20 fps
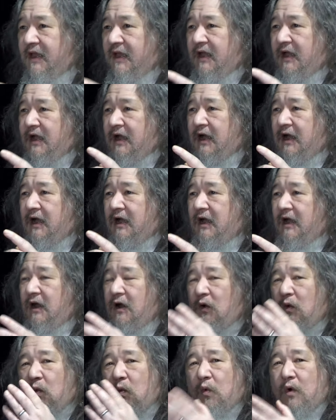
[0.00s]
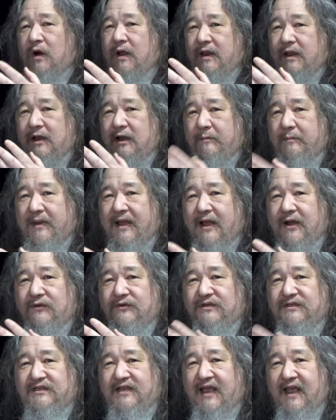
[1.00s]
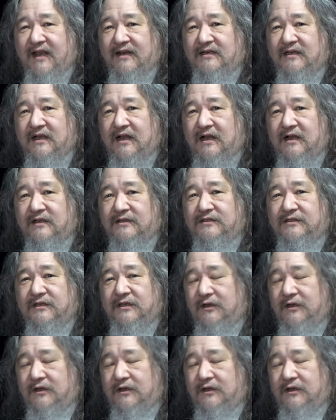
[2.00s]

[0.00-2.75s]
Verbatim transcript: uh, uh, what about tectons?